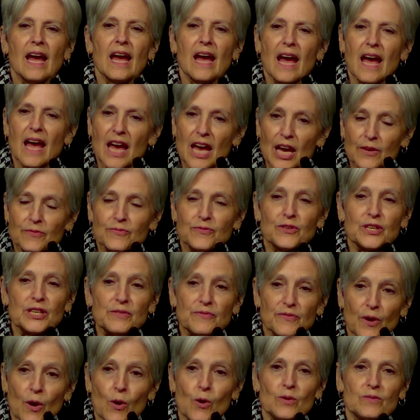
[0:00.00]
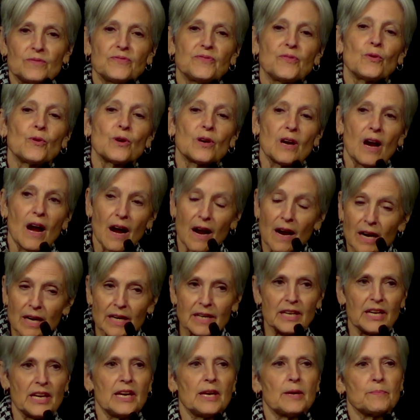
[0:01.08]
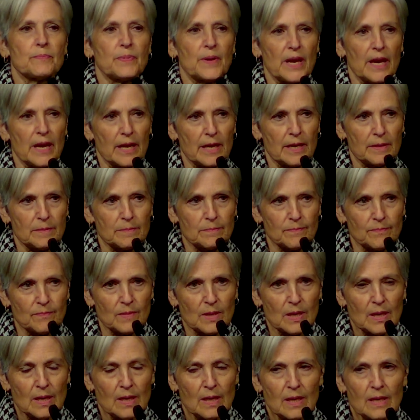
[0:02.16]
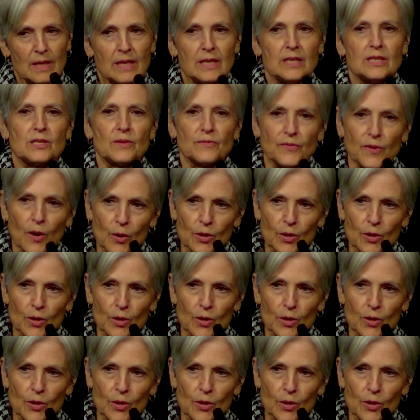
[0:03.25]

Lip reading: Every vote for our campaign is a vote